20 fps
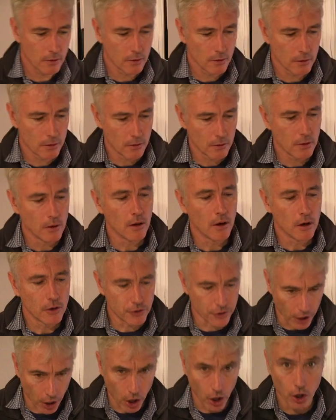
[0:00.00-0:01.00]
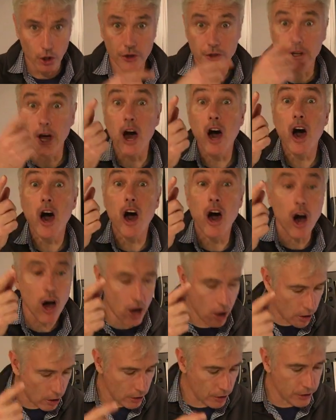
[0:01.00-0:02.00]
Fa do
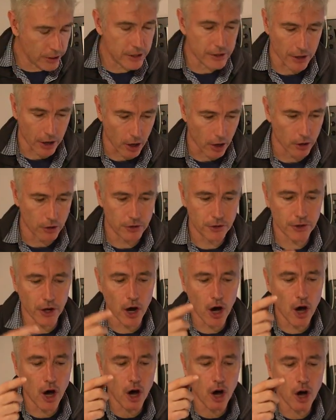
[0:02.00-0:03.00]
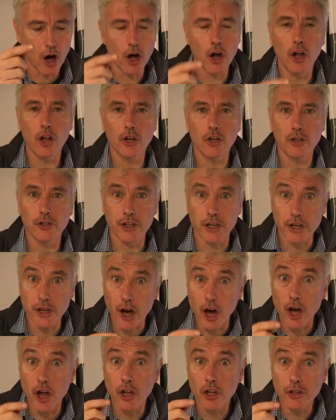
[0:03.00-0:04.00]
do di do do di
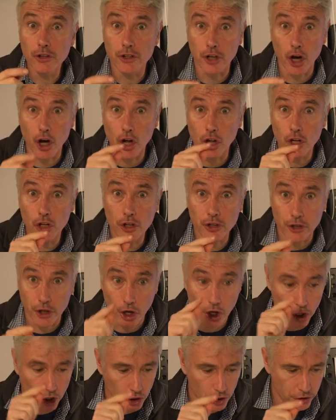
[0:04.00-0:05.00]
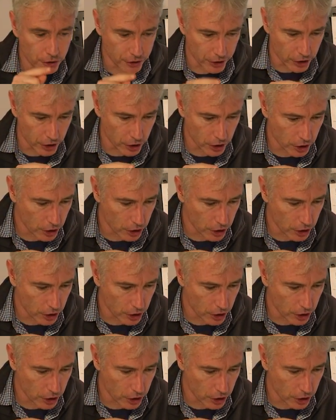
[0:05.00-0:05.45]
do do do di.